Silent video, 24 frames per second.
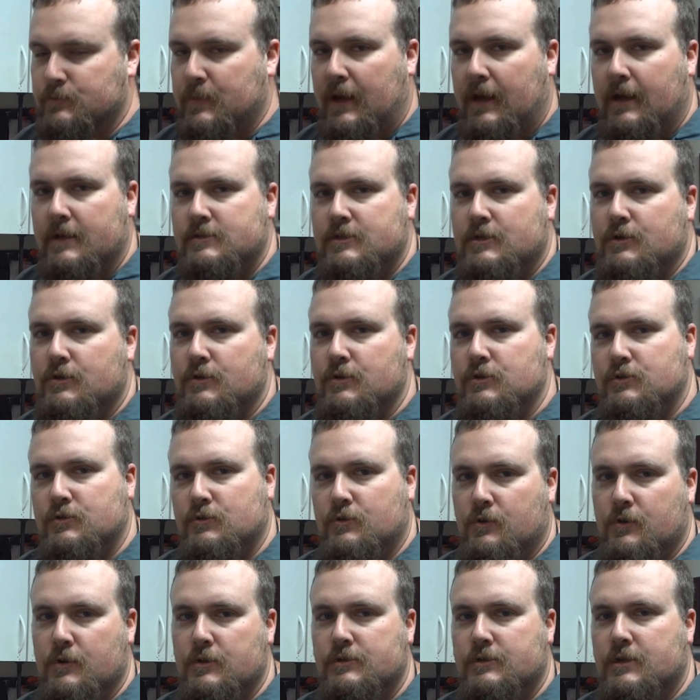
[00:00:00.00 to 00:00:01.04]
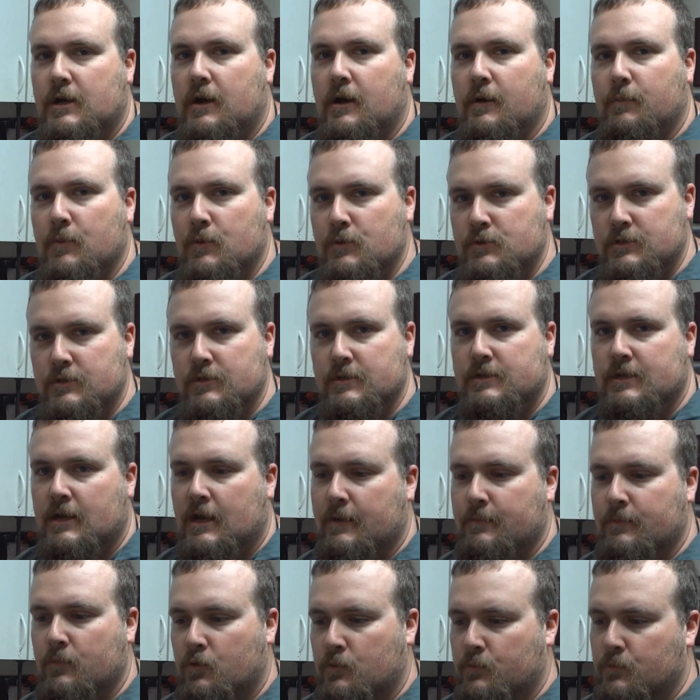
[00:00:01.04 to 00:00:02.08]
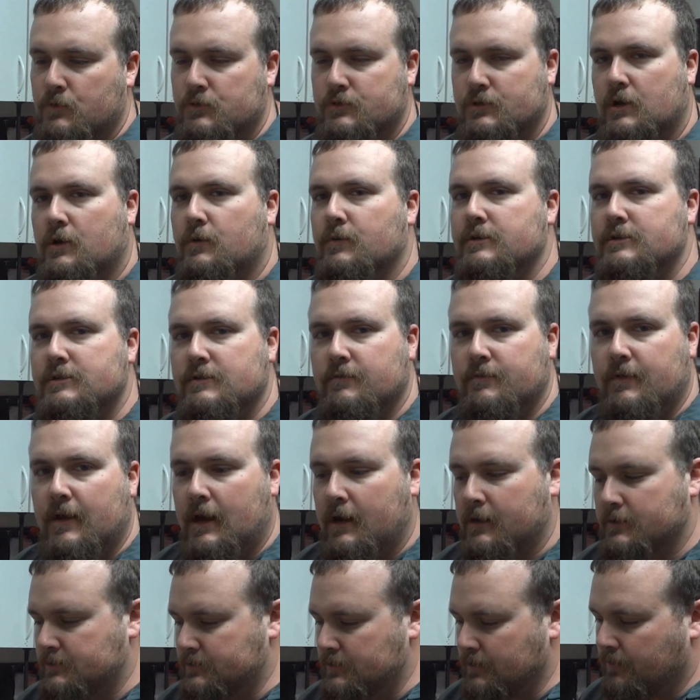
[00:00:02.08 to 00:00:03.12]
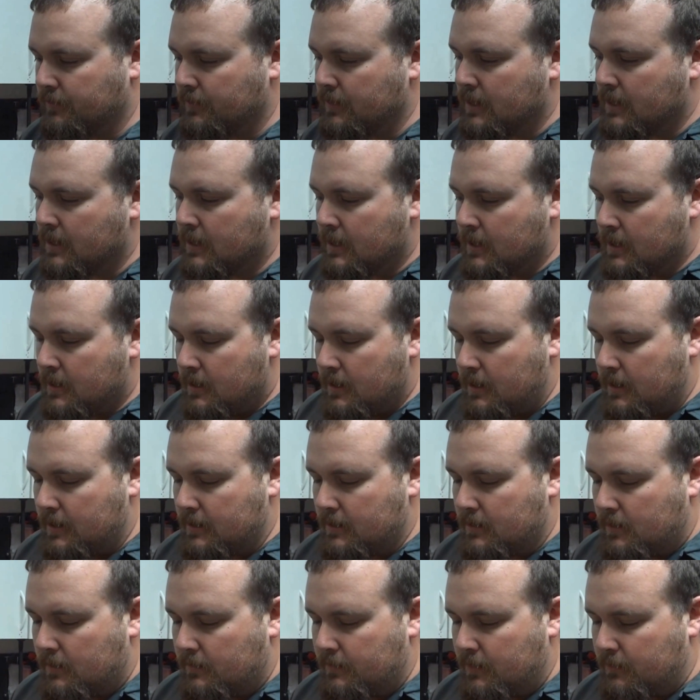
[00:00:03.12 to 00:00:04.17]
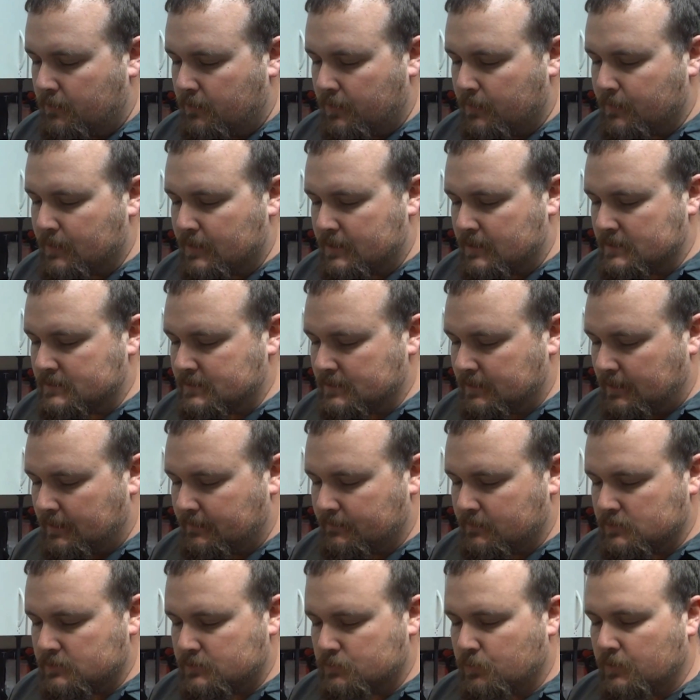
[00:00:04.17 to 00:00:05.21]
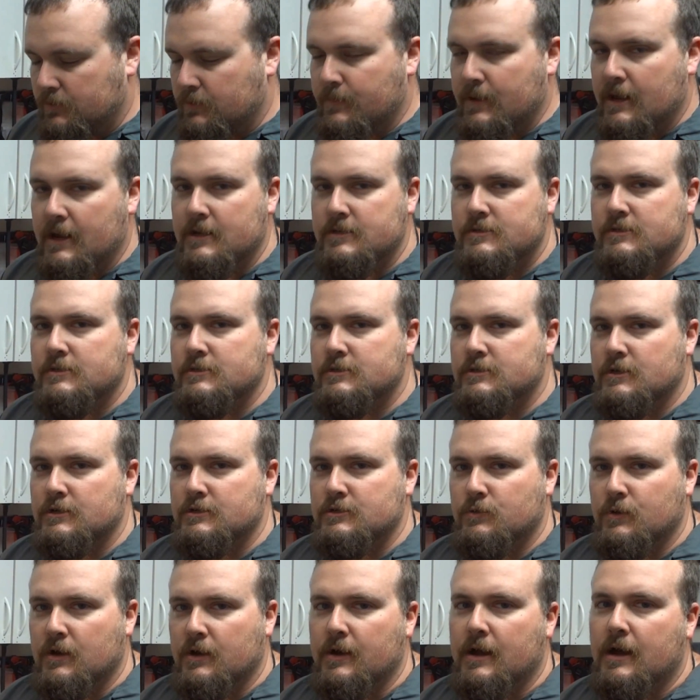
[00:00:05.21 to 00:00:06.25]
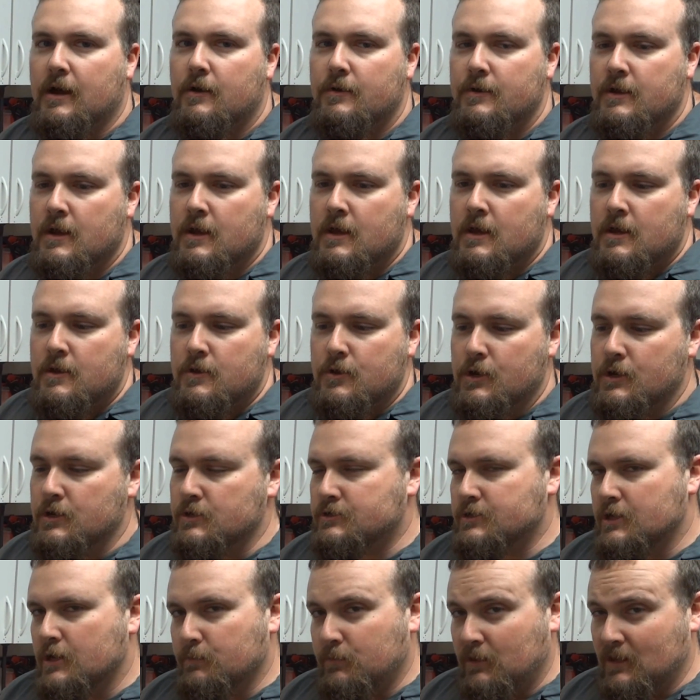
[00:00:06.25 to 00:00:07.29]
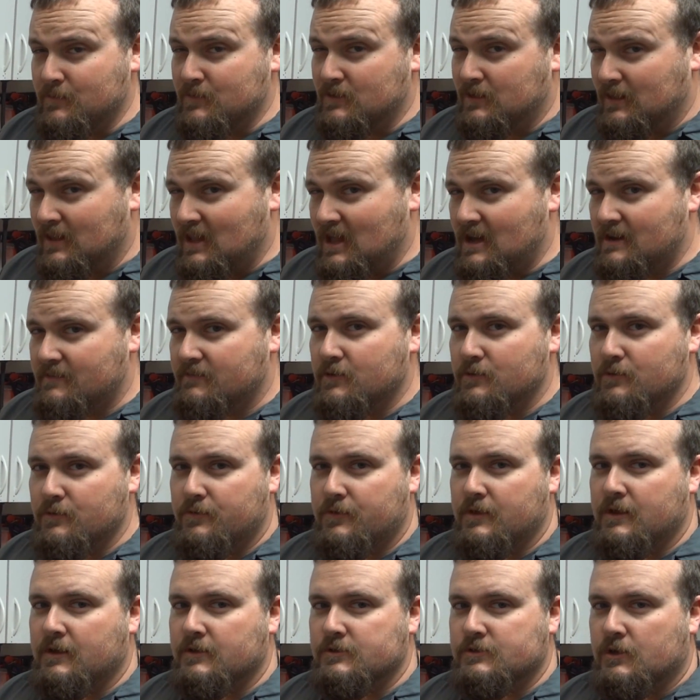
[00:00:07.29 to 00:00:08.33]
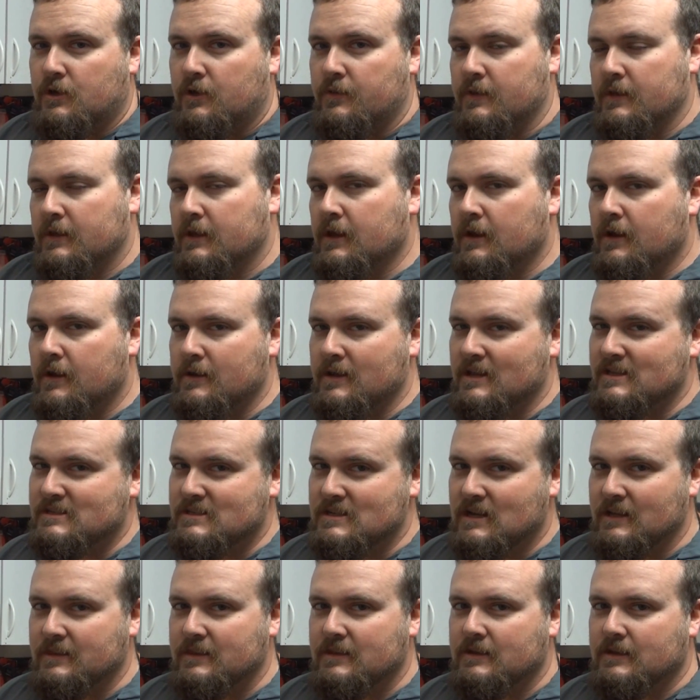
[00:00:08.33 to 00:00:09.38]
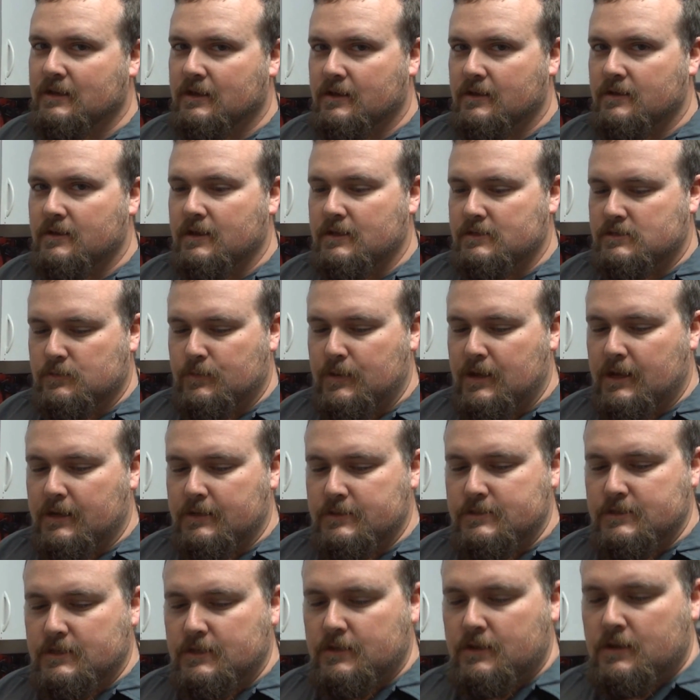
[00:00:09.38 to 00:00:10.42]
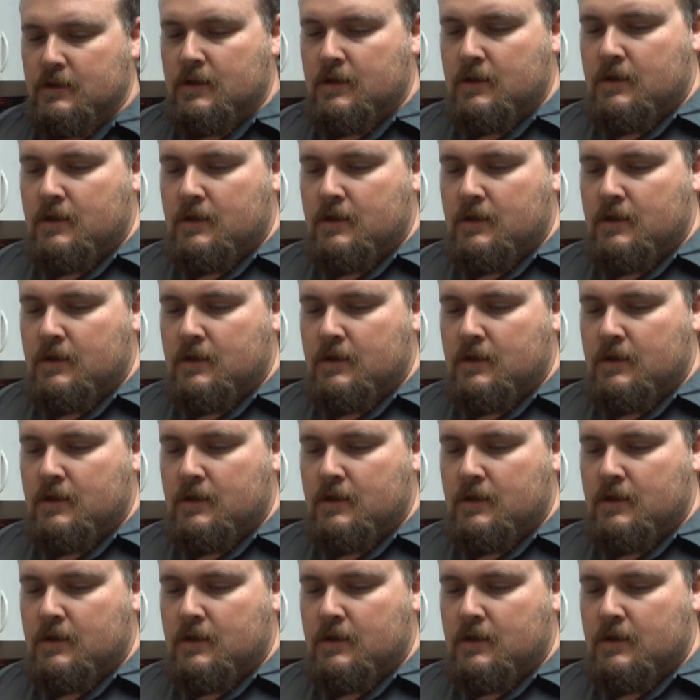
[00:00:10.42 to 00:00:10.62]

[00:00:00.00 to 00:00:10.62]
pads here in the store in stock most of the time, almost always in fact. And the other thing about 1911s, when the magazines start to wear out, you're going to start blaming a lot of other things on the gun. It's not the gun, it's the magazine.